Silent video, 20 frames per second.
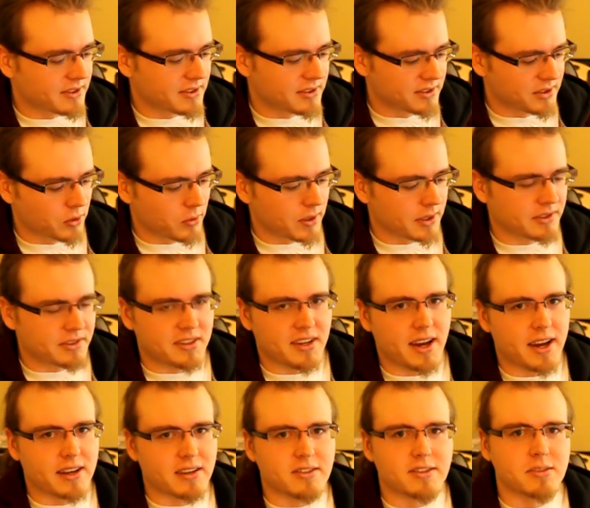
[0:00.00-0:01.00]
this screen
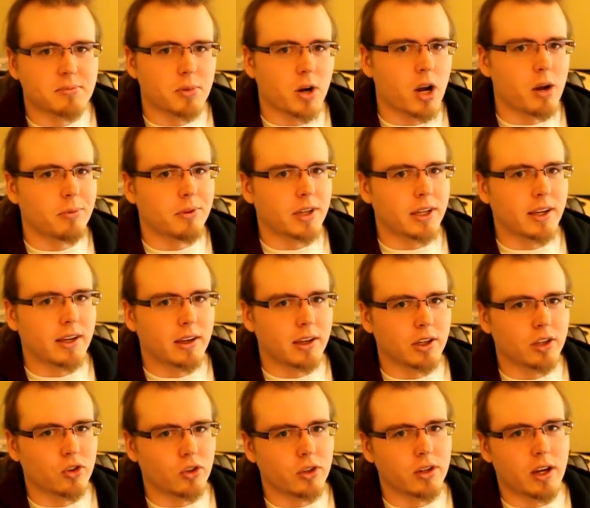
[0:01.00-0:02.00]
size is probably
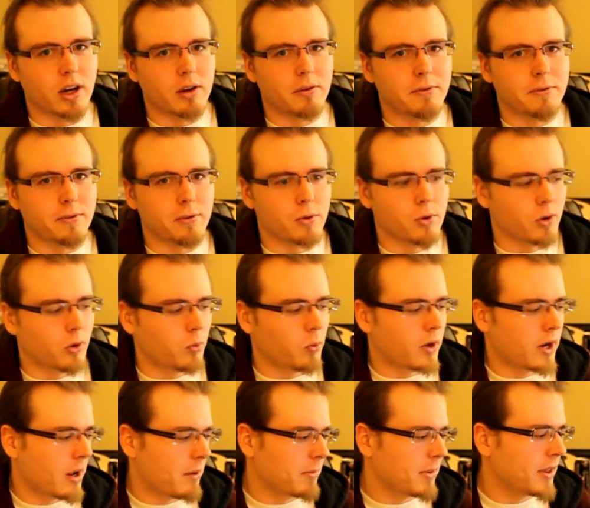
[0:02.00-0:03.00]
good enough for
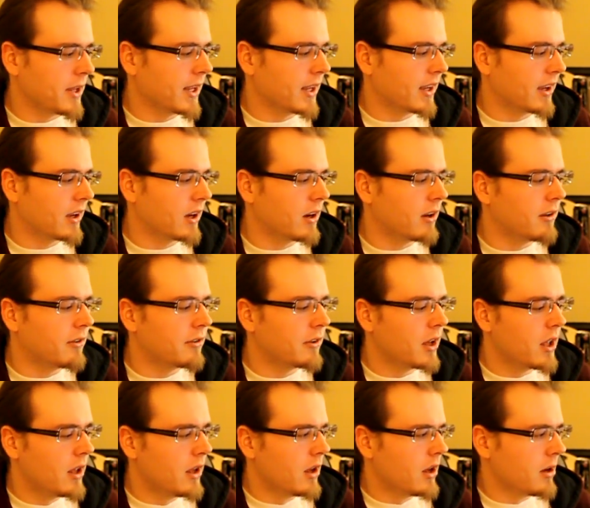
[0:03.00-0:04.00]
what I'm thinking of.
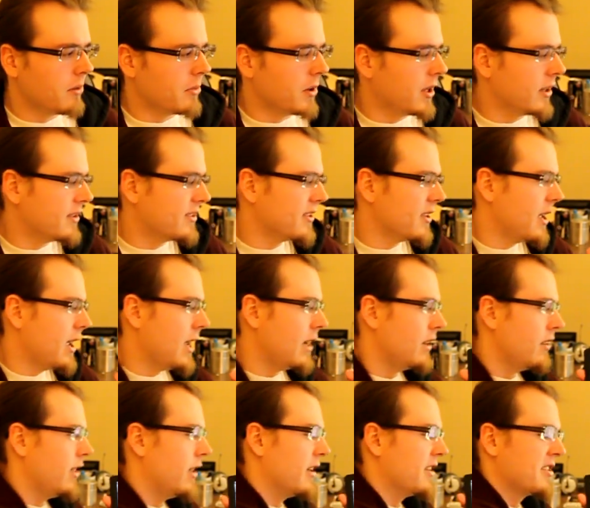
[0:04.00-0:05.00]
But
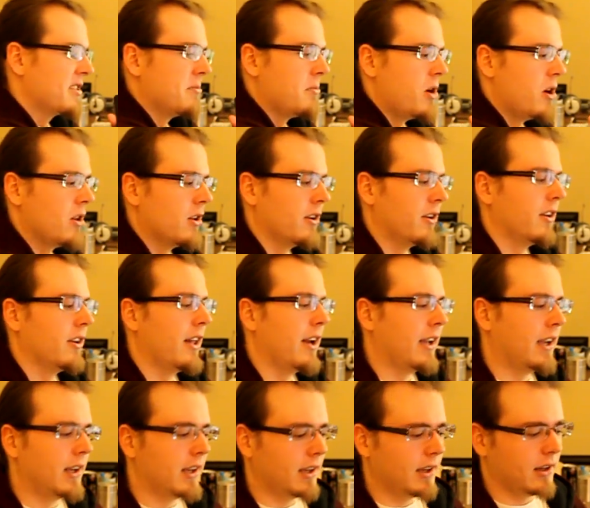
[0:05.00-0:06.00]
anything smaller,
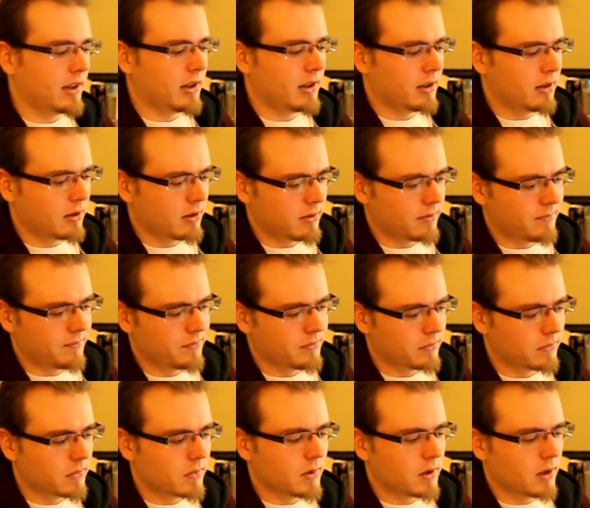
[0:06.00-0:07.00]
like a
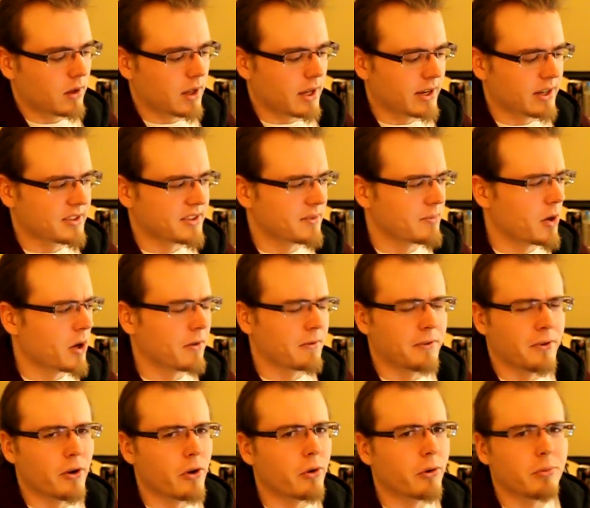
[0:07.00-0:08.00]

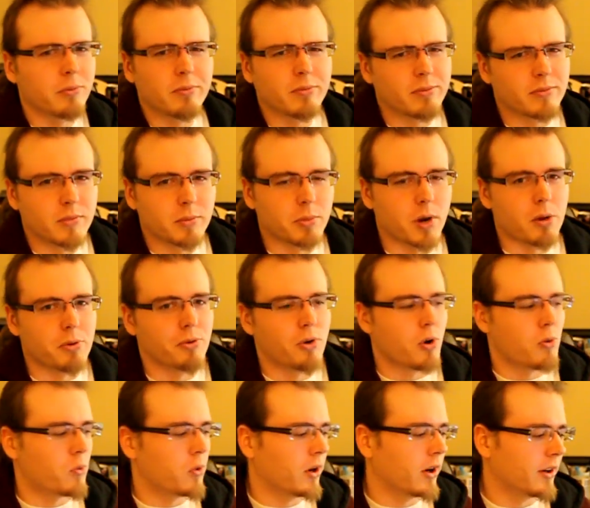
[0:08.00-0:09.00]
smartphone, probably
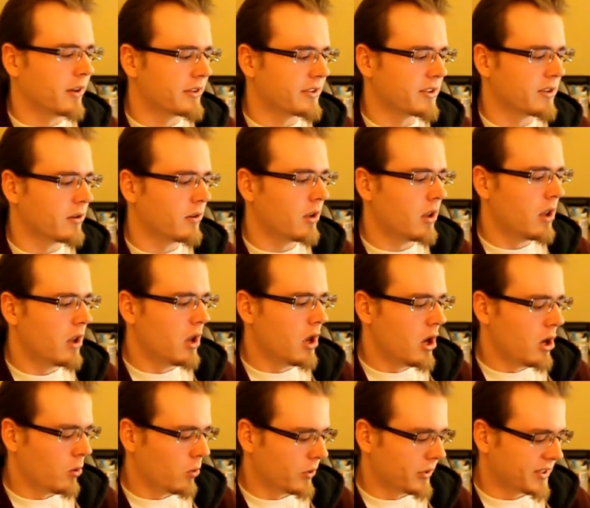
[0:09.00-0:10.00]
won't work. So
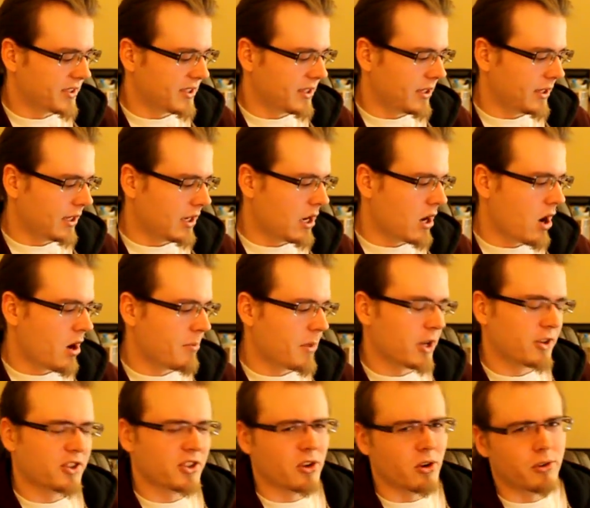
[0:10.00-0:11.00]
we'll see.
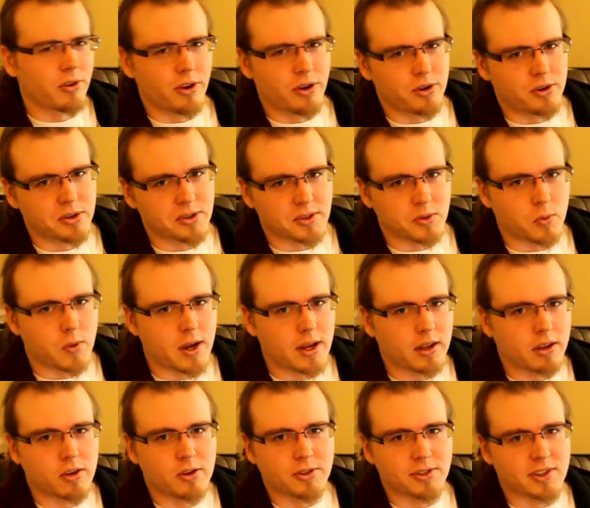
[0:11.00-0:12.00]
I'll show those
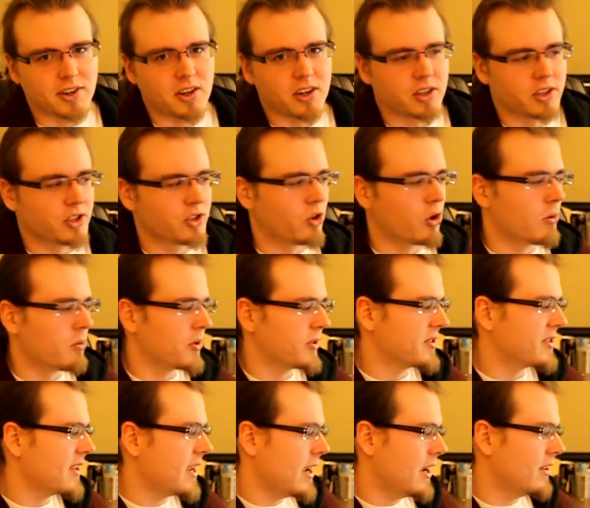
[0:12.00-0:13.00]
when those are in a showable
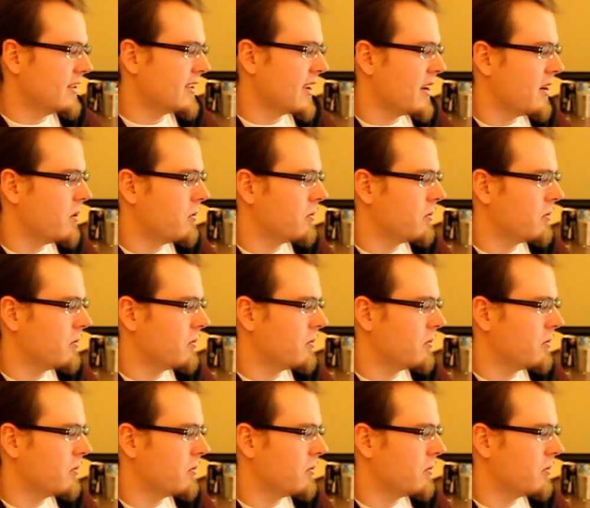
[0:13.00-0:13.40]
state.